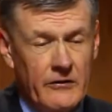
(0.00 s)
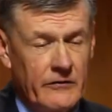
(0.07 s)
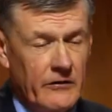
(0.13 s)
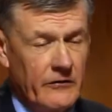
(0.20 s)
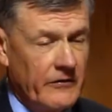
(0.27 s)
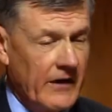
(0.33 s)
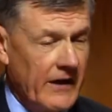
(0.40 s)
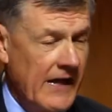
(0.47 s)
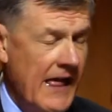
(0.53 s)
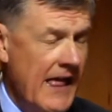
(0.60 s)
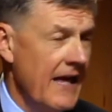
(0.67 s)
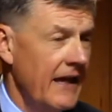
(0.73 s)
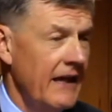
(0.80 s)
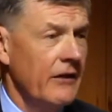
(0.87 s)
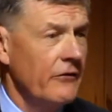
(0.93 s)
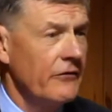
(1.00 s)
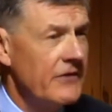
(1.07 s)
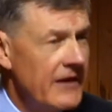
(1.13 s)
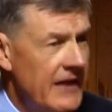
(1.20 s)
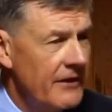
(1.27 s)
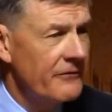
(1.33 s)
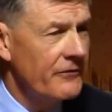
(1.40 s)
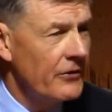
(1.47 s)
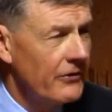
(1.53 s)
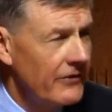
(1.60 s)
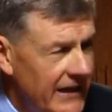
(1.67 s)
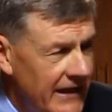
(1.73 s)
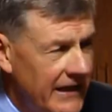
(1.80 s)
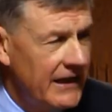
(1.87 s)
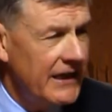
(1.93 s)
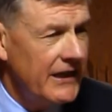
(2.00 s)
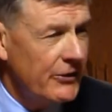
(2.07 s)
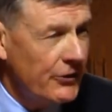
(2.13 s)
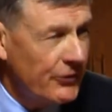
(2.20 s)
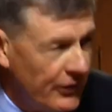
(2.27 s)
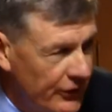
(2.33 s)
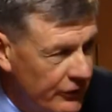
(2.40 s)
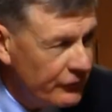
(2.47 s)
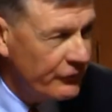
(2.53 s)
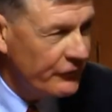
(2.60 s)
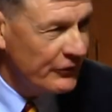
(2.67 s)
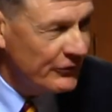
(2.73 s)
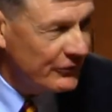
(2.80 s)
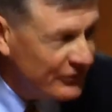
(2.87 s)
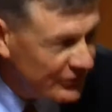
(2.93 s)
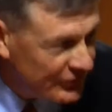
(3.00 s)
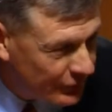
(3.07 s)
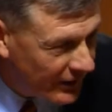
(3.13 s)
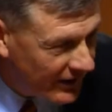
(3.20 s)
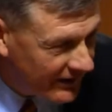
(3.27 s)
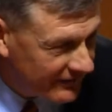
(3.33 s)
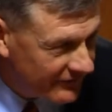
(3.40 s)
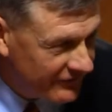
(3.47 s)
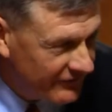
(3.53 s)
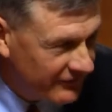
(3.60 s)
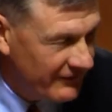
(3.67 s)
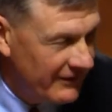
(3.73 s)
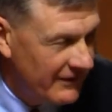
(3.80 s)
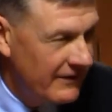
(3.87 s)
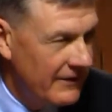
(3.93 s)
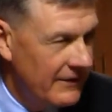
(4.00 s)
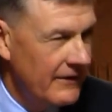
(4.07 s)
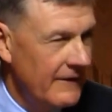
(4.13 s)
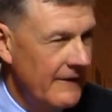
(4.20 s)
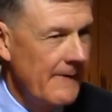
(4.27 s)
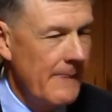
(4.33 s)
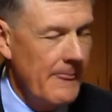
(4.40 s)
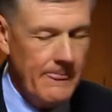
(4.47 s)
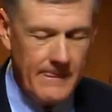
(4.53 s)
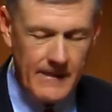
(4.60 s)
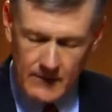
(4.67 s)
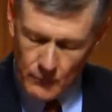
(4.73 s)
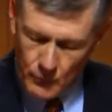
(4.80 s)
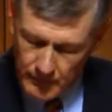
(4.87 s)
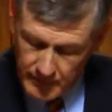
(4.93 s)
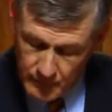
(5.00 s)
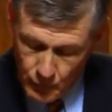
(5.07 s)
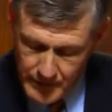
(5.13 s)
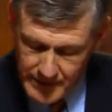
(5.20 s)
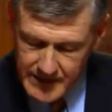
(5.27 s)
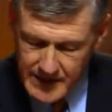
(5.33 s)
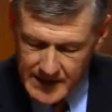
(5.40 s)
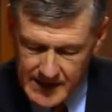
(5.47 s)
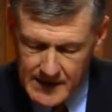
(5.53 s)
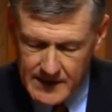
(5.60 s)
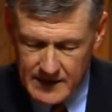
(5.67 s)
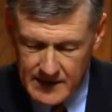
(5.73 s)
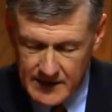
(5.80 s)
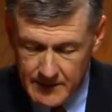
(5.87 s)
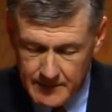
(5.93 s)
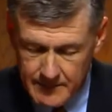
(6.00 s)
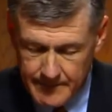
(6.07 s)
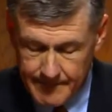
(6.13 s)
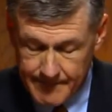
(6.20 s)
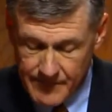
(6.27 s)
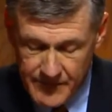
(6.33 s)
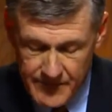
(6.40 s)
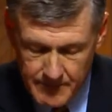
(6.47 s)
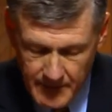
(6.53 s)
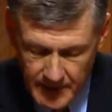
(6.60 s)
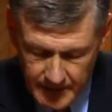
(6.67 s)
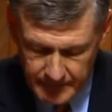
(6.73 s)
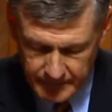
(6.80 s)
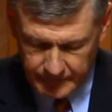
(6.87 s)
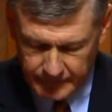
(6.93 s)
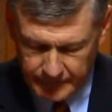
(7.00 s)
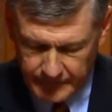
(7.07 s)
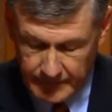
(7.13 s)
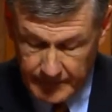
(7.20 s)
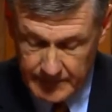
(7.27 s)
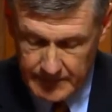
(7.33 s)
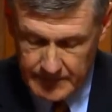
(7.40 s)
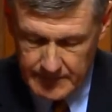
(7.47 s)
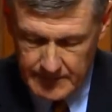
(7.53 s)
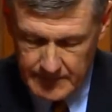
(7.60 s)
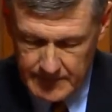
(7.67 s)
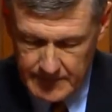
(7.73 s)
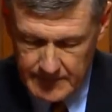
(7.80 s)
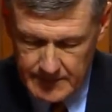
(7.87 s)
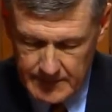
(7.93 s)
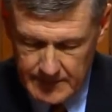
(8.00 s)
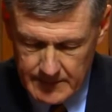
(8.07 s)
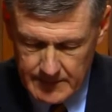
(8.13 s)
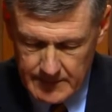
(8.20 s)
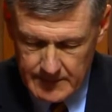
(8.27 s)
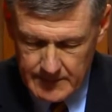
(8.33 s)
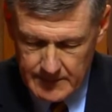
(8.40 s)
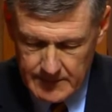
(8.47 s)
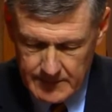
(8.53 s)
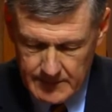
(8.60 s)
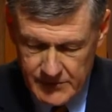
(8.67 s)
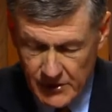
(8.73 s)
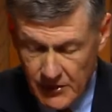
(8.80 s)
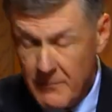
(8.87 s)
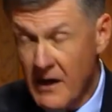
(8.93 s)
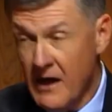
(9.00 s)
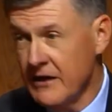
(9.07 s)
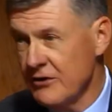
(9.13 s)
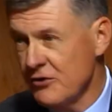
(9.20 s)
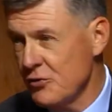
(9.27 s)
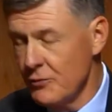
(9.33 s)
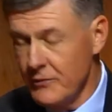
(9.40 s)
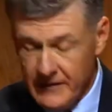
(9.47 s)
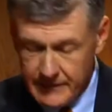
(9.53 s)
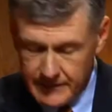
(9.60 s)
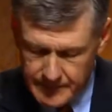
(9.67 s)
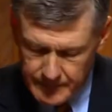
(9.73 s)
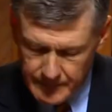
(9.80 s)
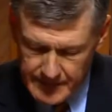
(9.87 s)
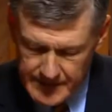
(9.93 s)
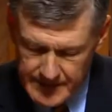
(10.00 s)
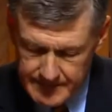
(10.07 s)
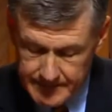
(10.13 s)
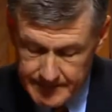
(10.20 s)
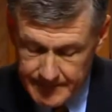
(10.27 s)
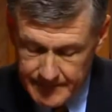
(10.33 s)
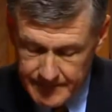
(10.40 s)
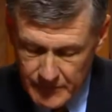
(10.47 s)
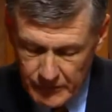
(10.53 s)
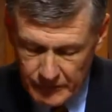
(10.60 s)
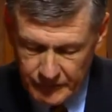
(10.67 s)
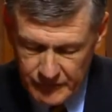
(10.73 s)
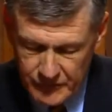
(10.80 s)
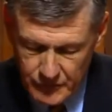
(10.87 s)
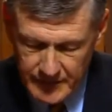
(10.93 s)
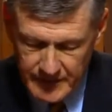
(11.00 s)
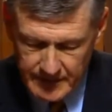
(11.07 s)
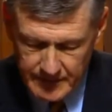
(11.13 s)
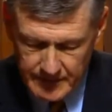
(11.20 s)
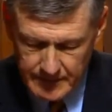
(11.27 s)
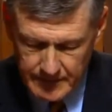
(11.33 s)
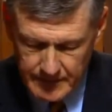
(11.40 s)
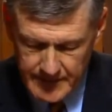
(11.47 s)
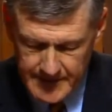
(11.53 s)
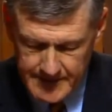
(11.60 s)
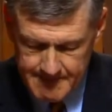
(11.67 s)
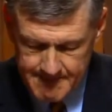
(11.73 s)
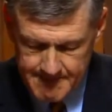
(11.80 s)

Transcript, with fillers: as to say He is never any closer to us than when we need Him the most. Jeremiah 23, verse 23.